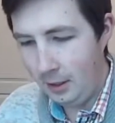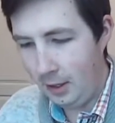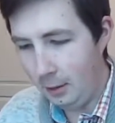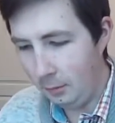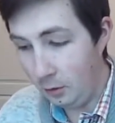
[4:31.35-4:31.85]

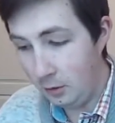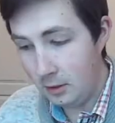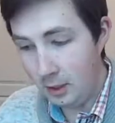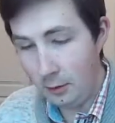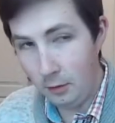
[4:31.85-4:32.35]
Luke
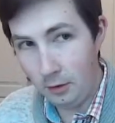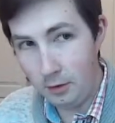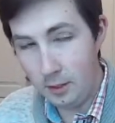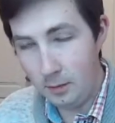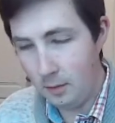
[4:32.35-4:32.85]
Skywalker
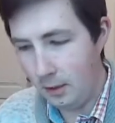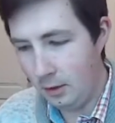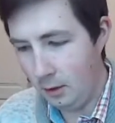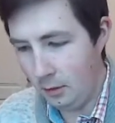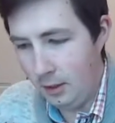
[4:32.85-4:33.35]
did make a
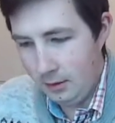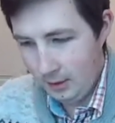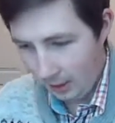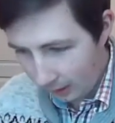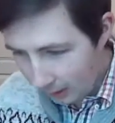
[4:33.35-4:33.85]
note here
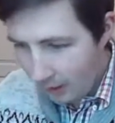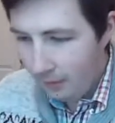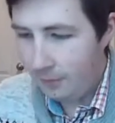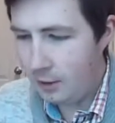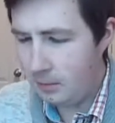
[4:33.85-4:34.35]
saying,
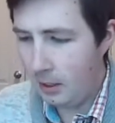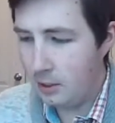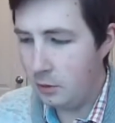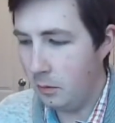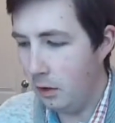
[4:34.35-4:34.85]
"These
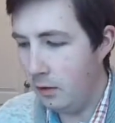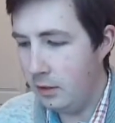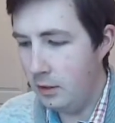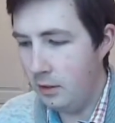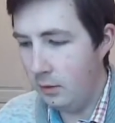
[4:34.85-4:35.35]
pages were
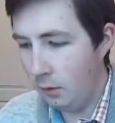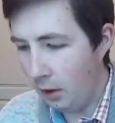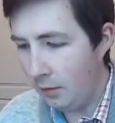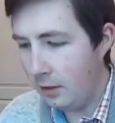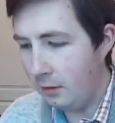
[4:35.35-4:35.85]

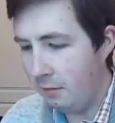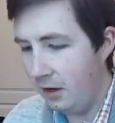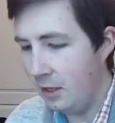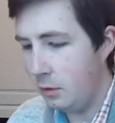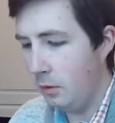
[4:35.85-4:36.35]
already
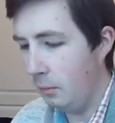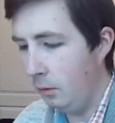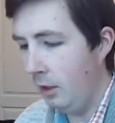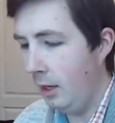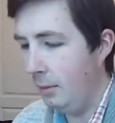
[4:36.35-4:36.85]
defaced when the
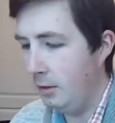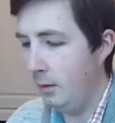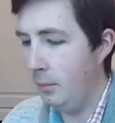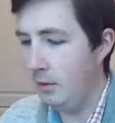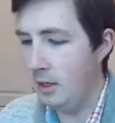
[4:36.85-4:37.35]
book came into
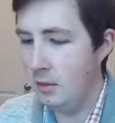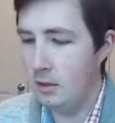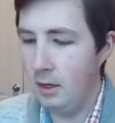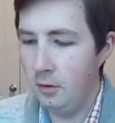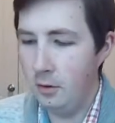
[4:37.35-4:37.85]
my possession.
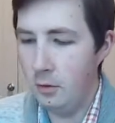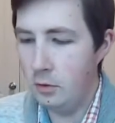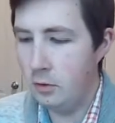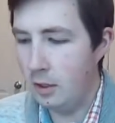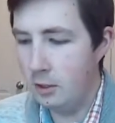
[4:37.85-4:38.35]
I don't know who
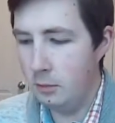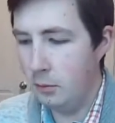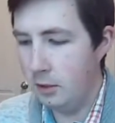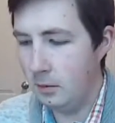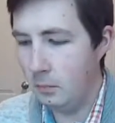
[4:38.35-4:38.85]
tried to
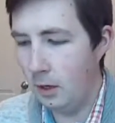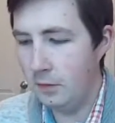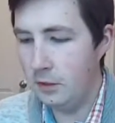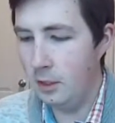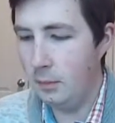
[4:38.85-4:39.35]
suppress the
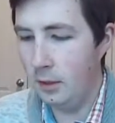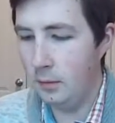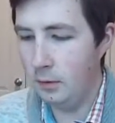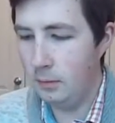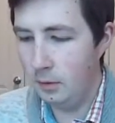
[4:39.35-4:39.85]
prophecy, but it
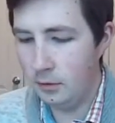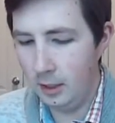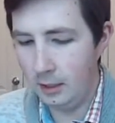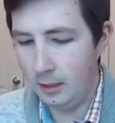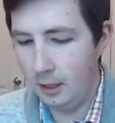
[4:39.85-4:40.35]
was most
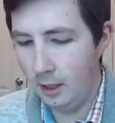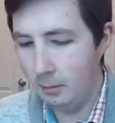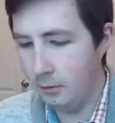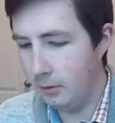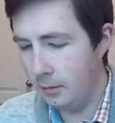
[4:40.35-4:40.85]
likely the
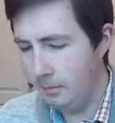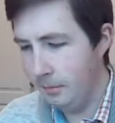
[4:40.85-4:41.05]
Emperor."